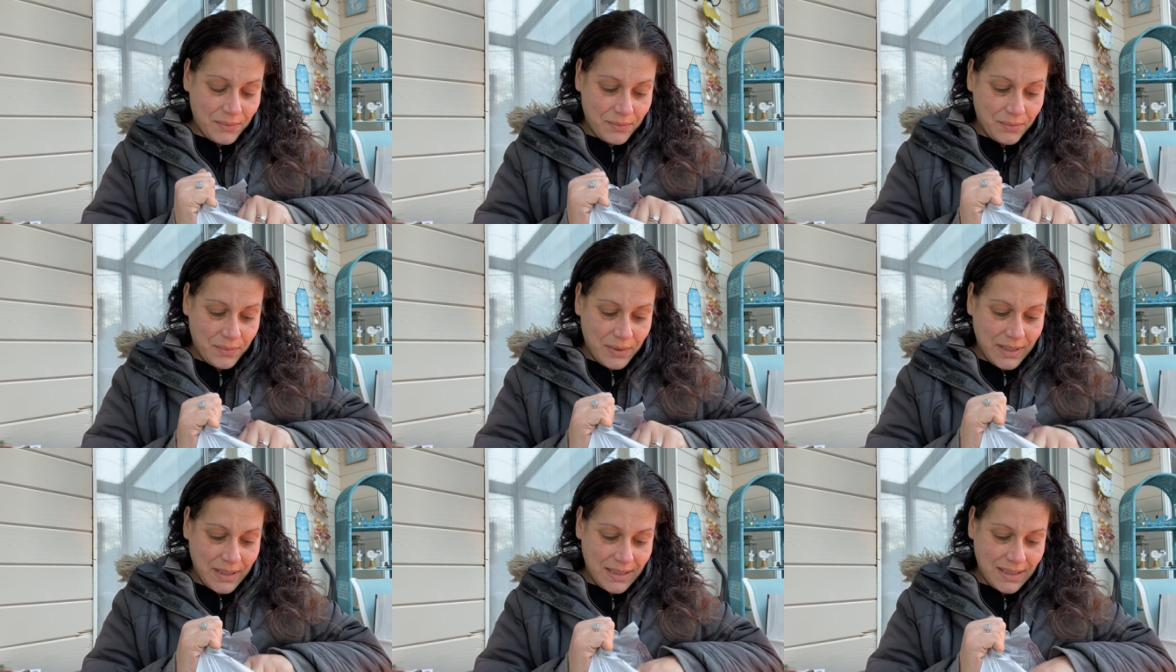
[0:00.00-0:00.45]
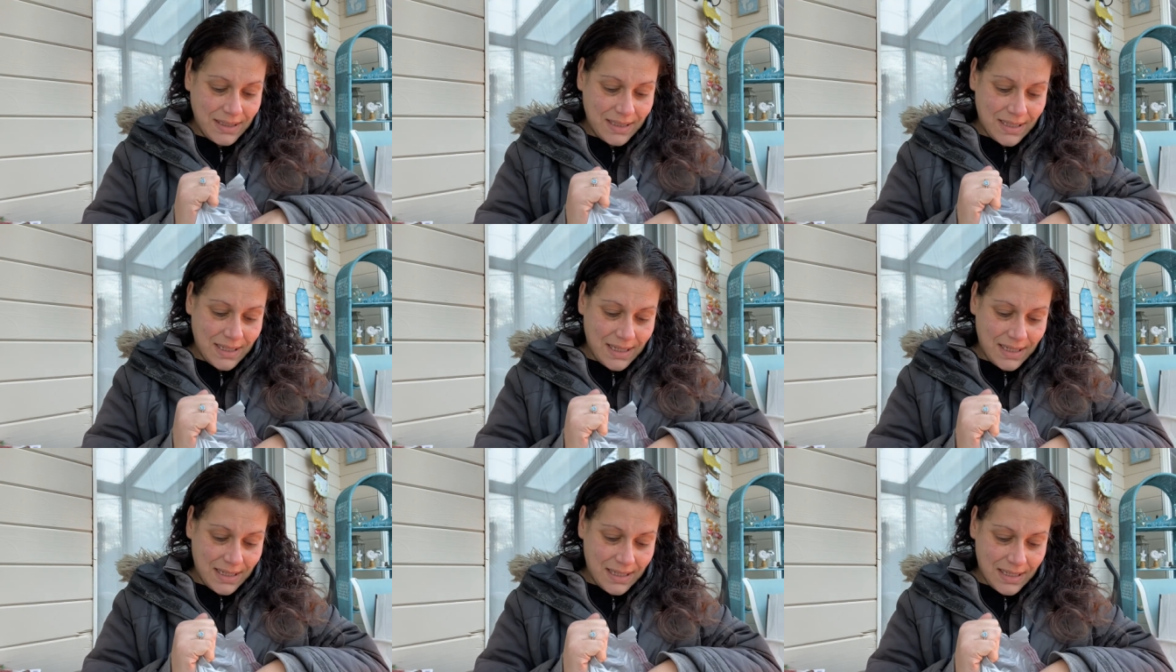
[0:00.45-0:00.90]
What is
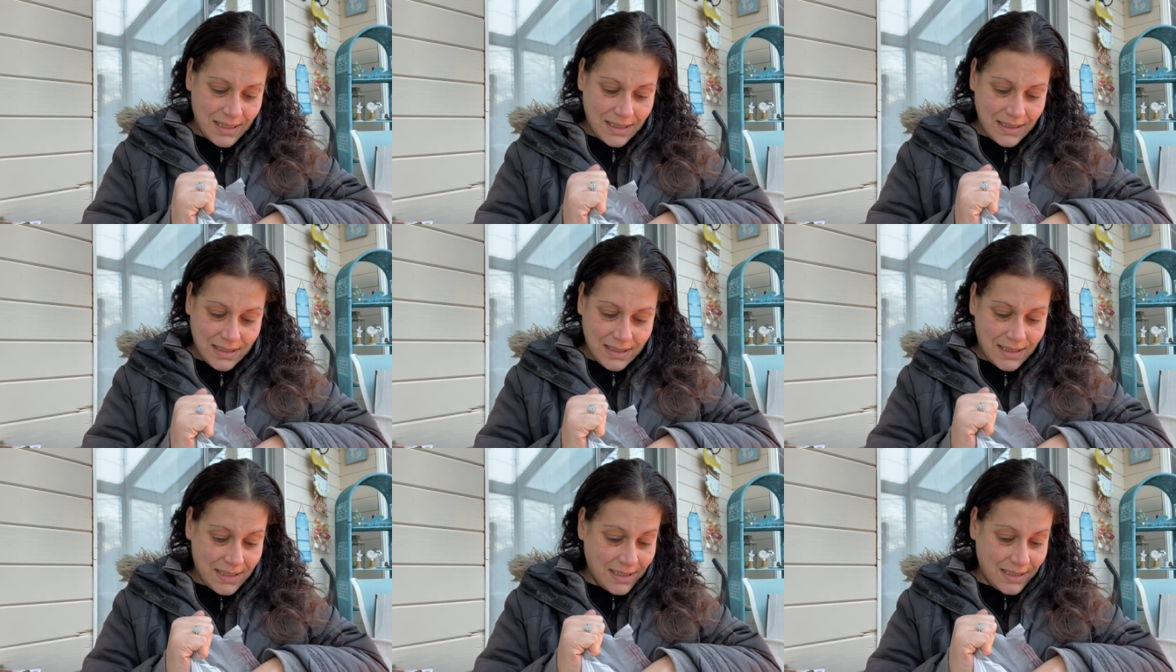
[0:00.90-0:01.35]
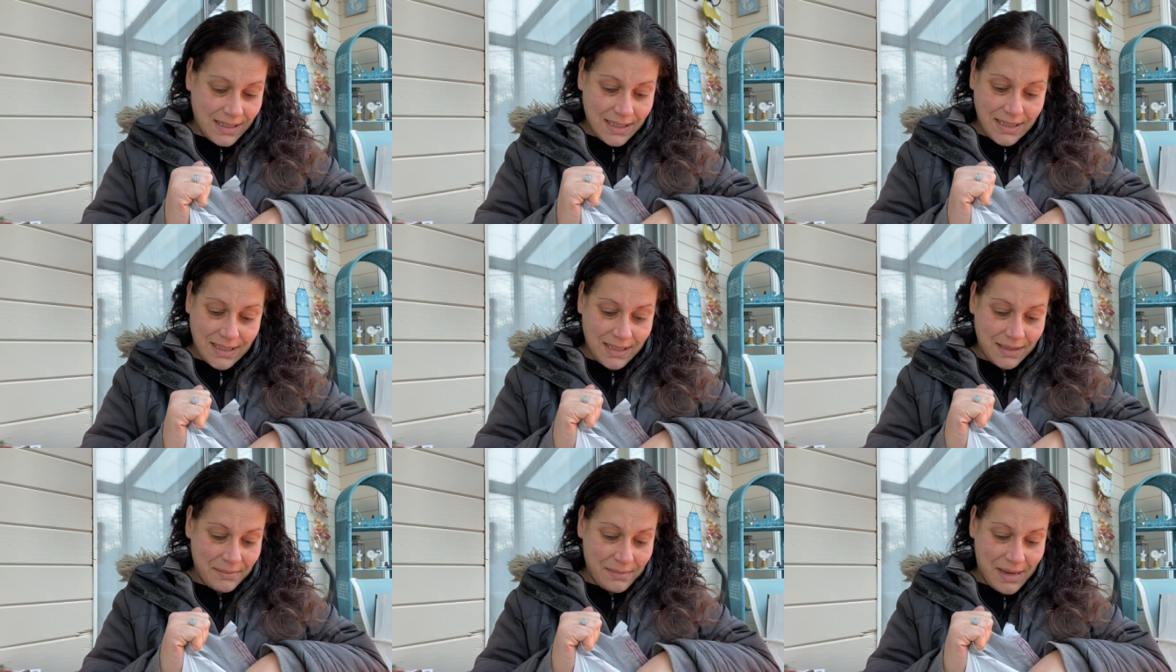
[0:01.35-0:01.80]
this? This
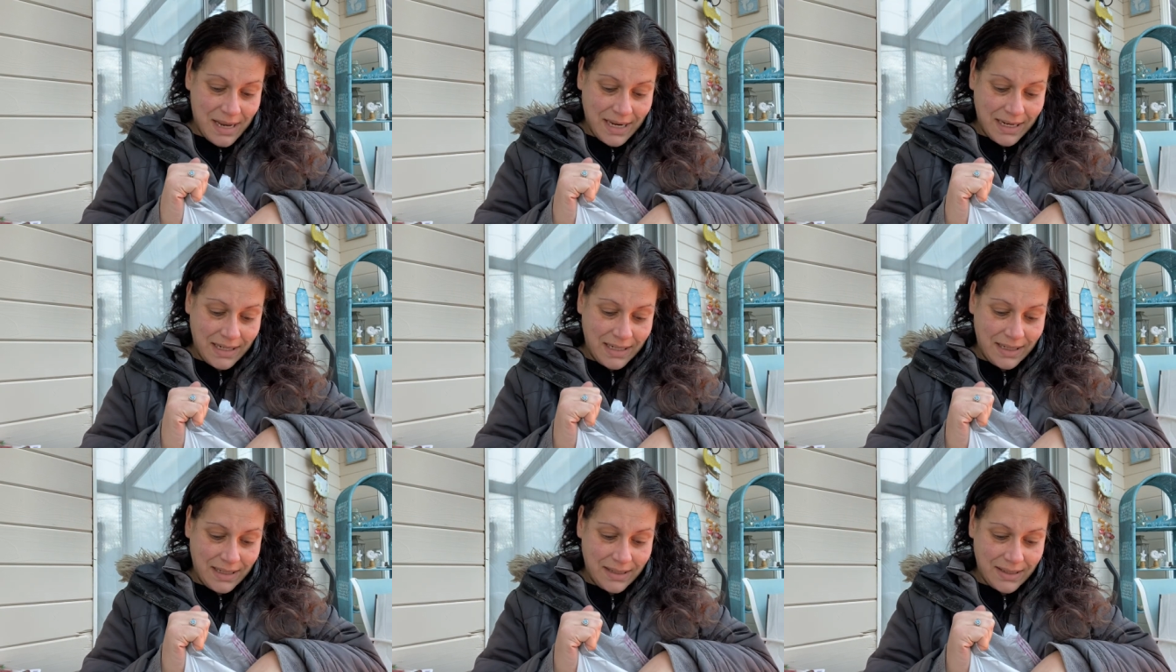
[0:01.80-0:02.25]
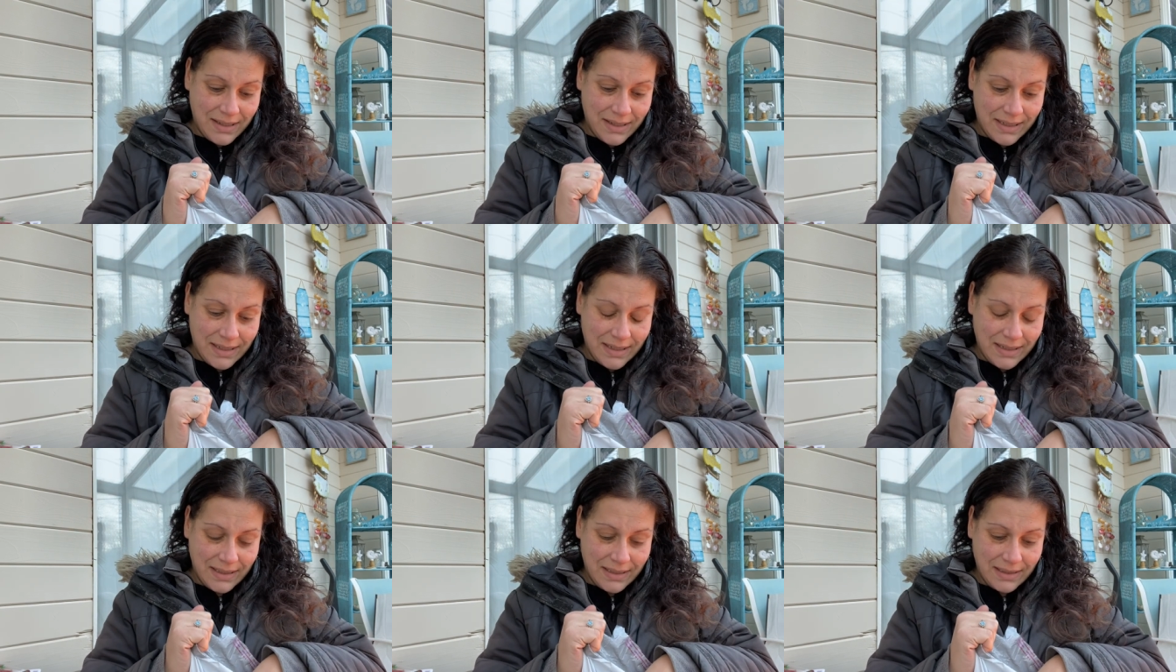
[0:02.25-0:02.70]
isn't mine
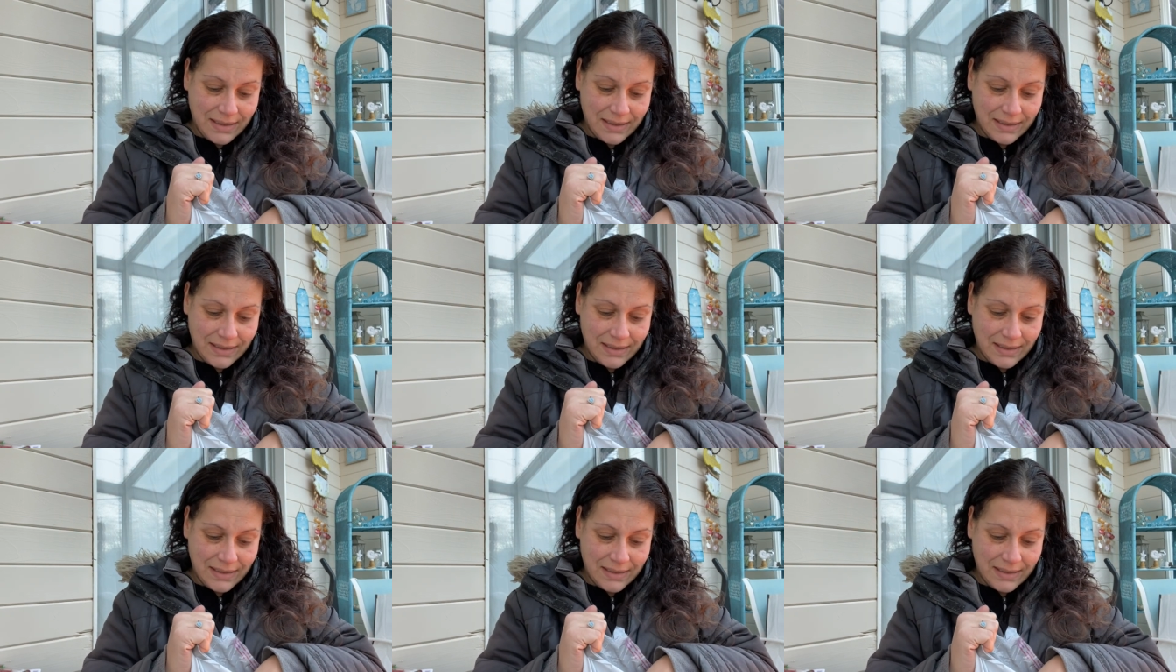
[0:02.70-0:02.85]
either.